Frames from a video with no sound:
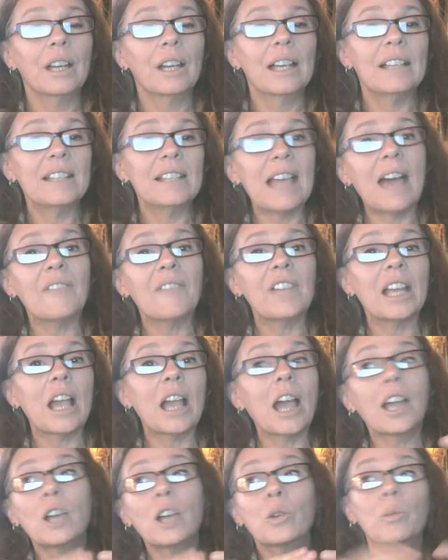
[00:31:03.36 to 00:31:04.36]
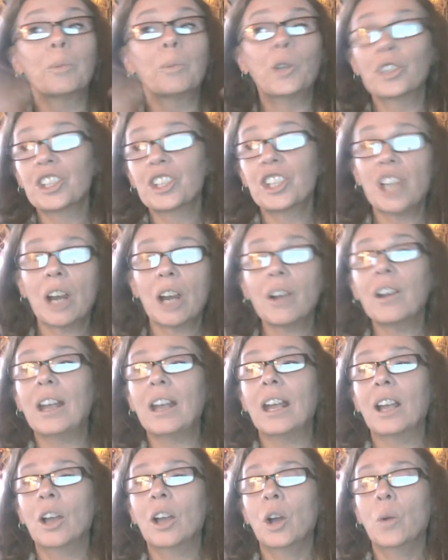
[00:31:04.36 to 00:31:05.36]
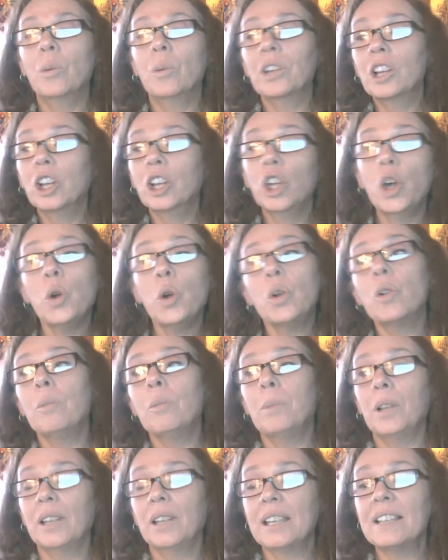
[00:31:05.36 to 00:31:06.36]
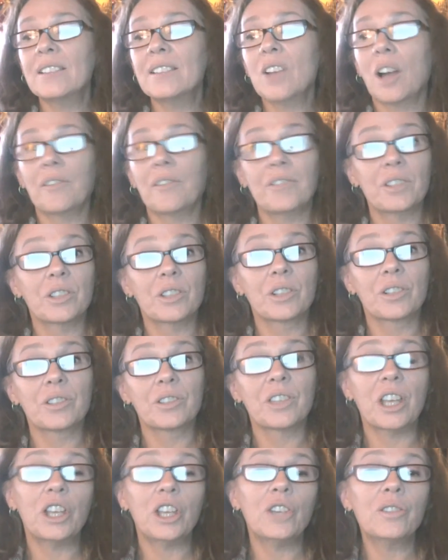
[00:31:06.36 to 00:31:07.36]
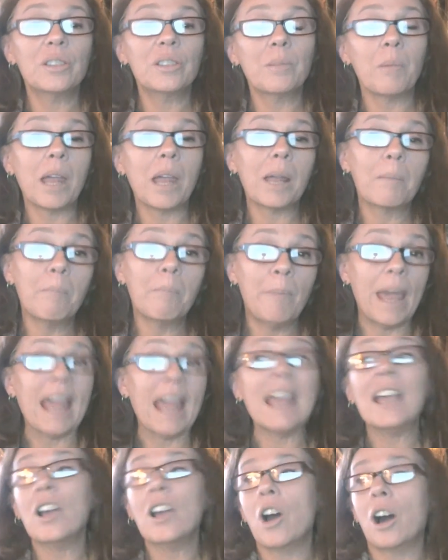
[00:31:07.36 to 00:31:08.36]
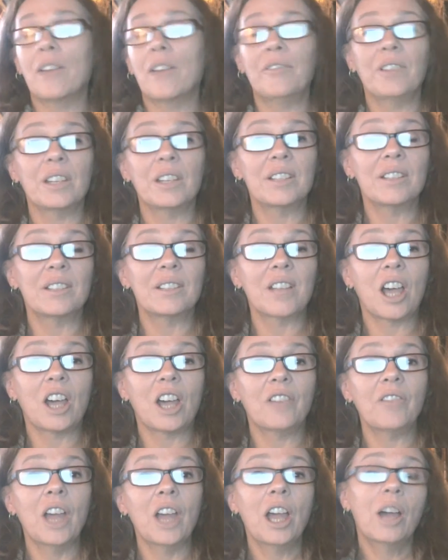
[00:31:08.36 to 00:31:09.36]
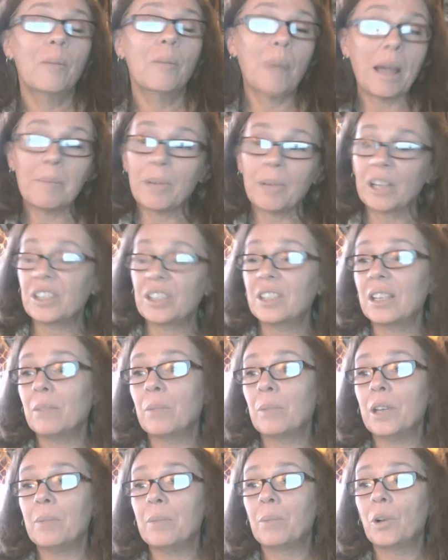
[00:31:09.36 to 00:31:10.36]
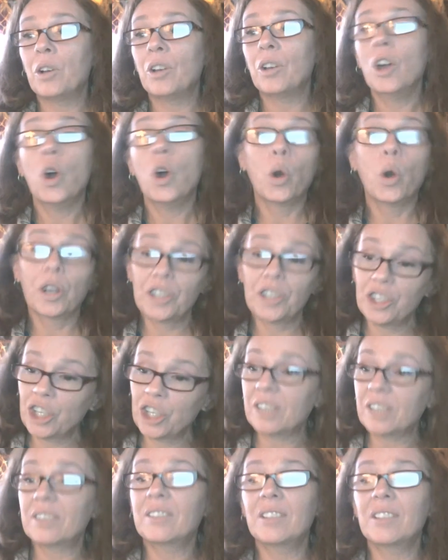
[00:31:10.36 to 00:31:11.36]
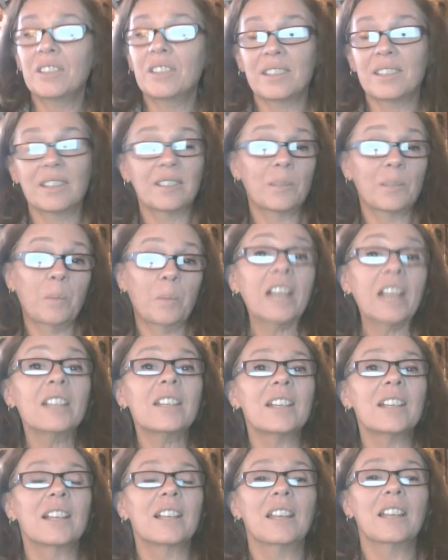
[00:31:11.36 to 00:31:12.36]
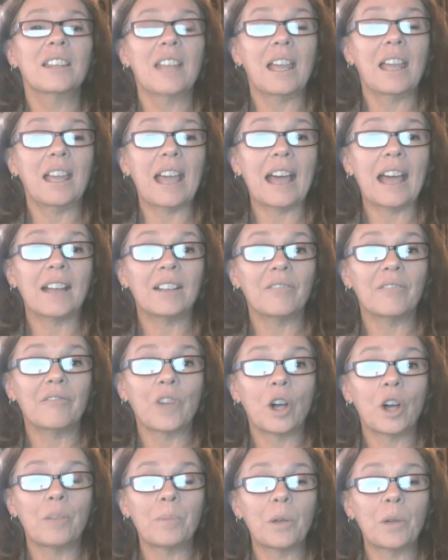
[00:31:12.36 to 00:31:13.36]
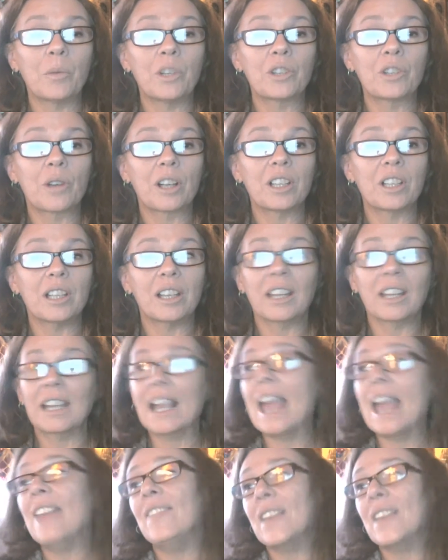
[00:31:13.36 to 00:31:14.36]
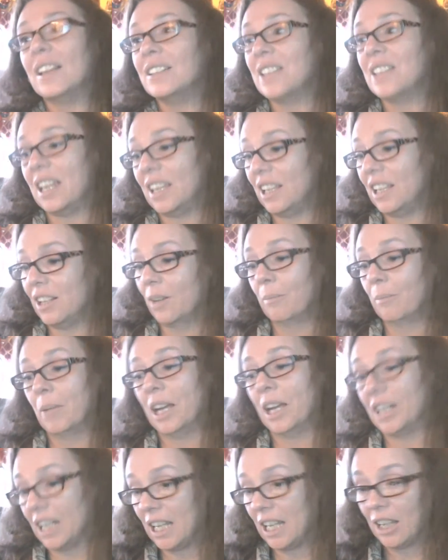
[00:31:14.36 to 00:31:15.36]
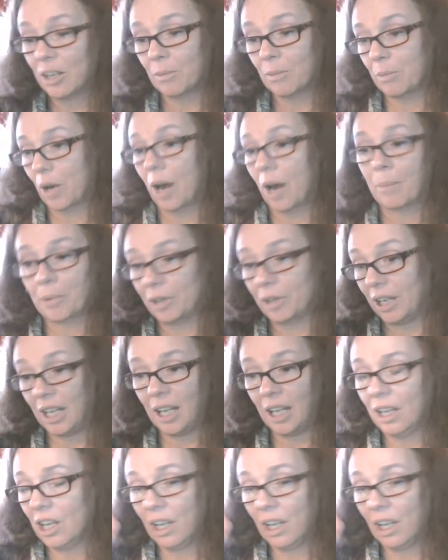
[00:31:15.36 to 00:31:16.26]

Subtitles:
is having equitable sharing with local police officers that used to make bank off of this stuff by busting people or just suspecting that they had involvement with drug dealing and then taking their money, their property,